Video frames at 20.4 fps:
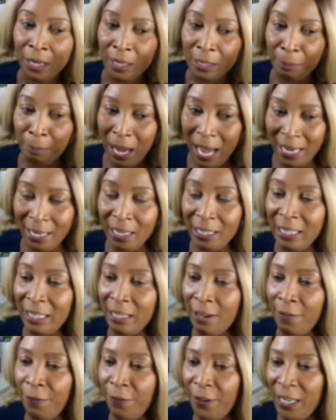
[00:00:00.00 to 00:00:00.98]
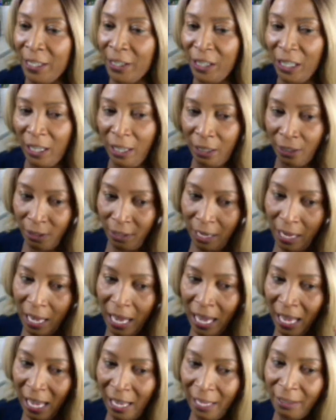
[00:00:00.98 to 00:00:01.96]
Maya did a facial,
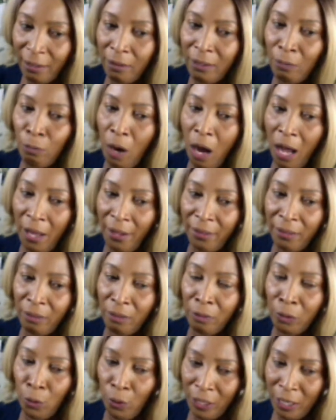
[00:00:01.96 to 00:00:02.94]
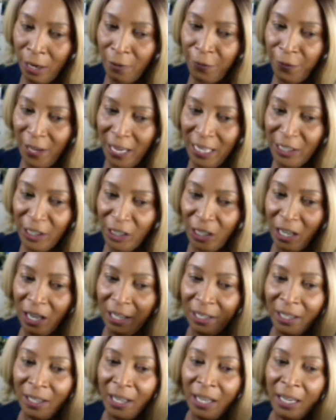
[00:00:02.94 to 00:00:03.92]
and on doing her
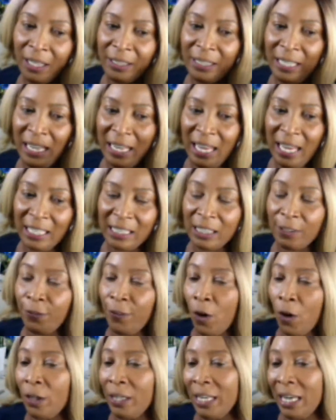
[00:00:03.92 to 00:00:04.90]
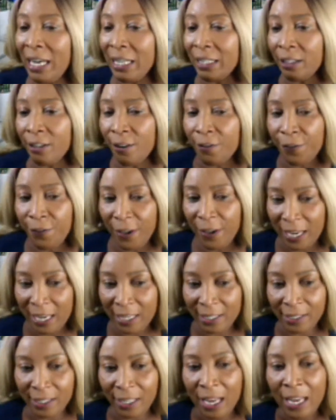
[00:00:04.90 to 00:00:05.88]
facial, they exfoliate her
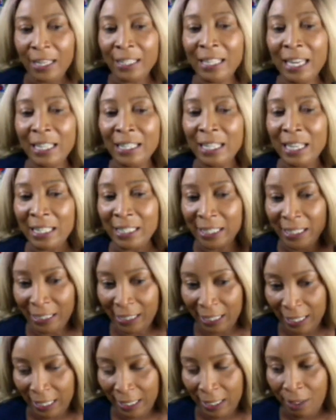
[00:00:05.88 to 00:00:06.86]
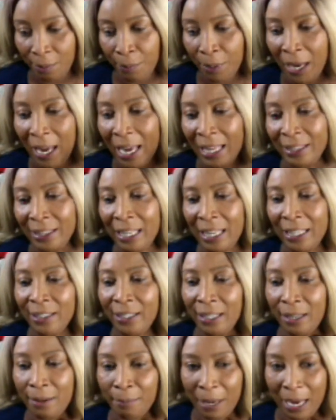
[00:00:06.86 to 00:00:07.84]
face, then they steam, and then
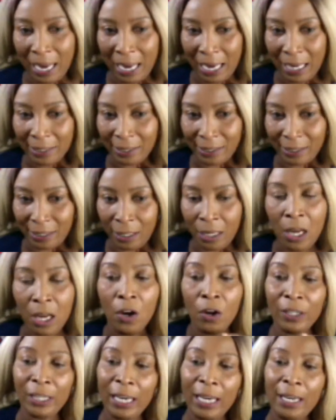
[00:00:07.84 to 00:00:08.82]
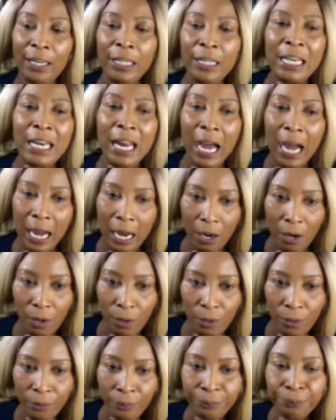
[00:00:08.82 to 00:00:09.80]
they mask. Okay,
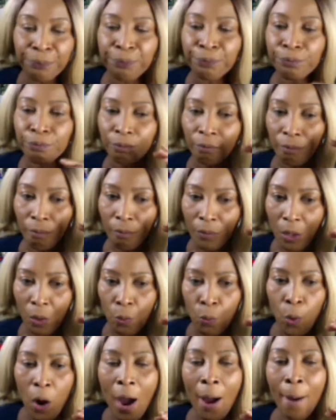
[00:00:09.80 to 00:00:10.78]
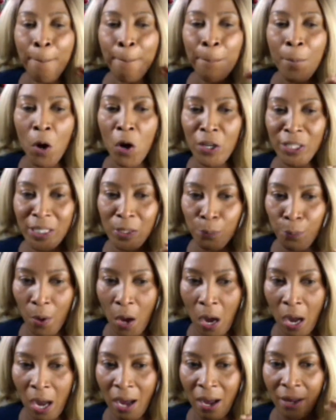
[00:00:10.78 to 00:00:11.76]
now, what most
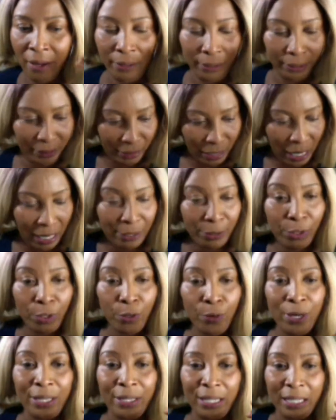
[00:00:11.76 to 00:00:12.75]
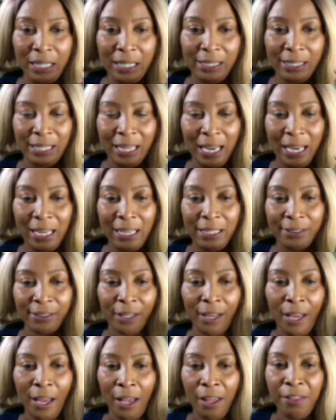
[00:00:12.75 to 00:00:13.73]
spa are doing these days,
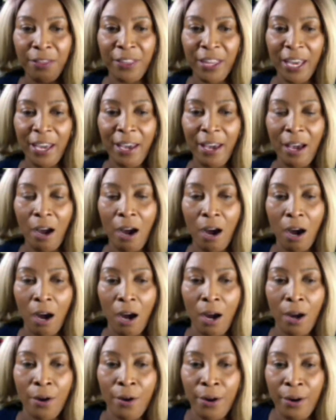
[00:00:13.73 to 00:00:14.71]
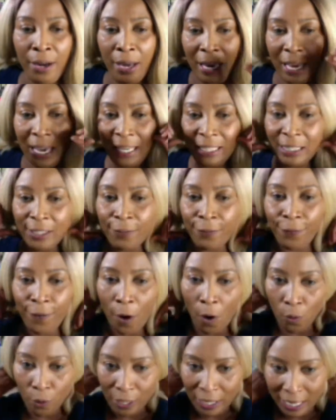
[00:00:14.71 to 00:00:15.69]
they are
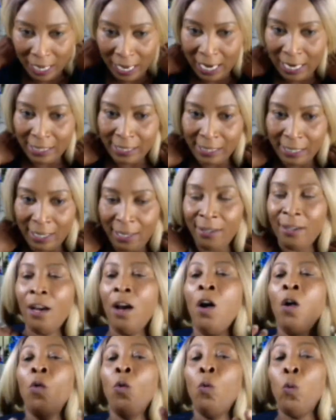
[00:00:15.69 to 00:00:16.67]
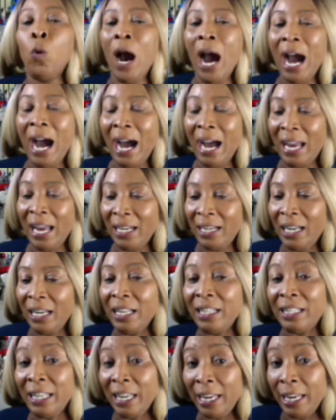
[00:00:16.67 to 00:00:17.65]
exfoliating while
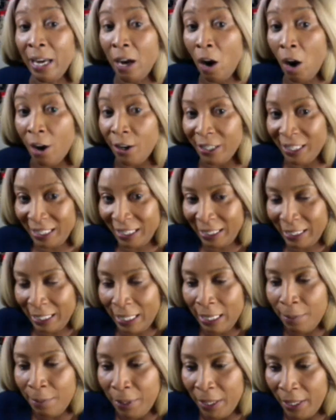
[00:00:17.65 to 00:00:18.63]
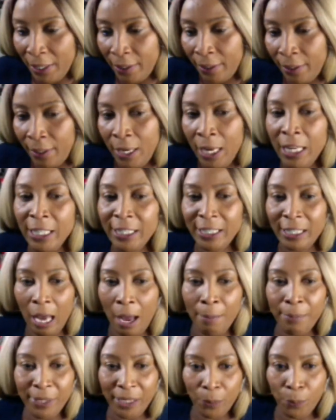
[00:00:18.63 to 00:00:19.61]
they are steaming.
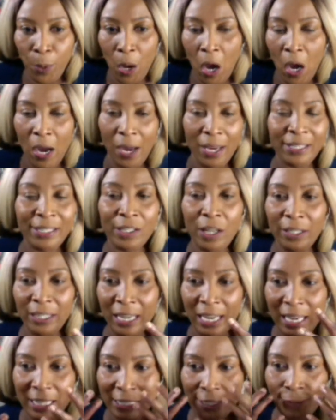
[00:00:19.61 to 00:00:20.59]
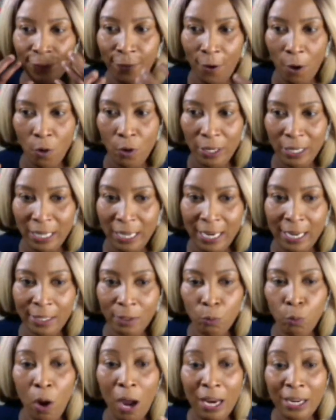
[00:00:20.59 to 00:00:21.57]
Some spa is going to exfoliate
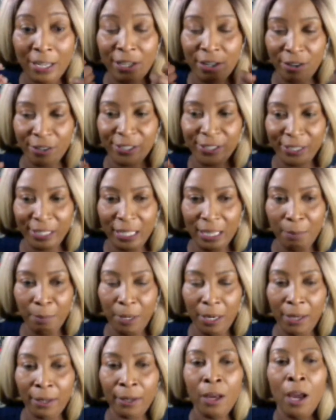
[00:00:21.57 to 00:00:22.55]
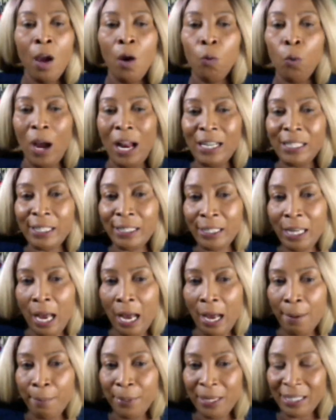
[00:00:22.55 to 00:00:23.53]
while they're steaming, while
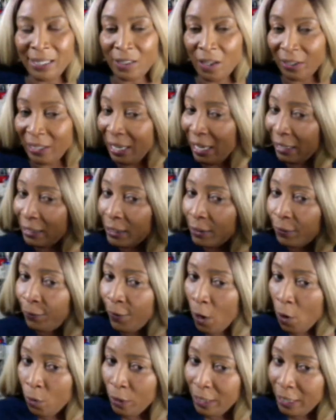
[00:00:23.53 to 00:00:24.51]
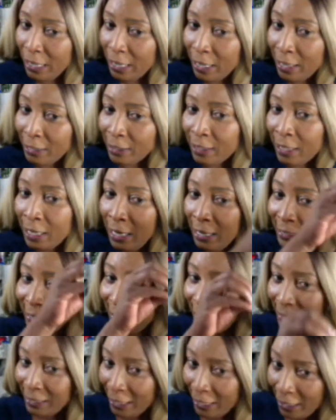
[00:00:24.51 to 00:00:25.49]
some is going to exfoliate,
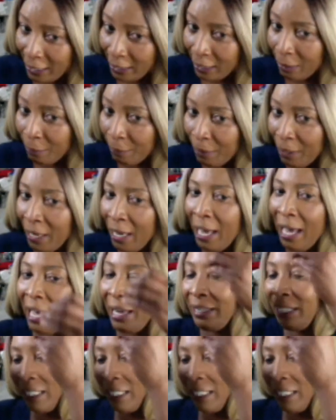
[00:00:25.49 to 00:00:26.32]
steam, and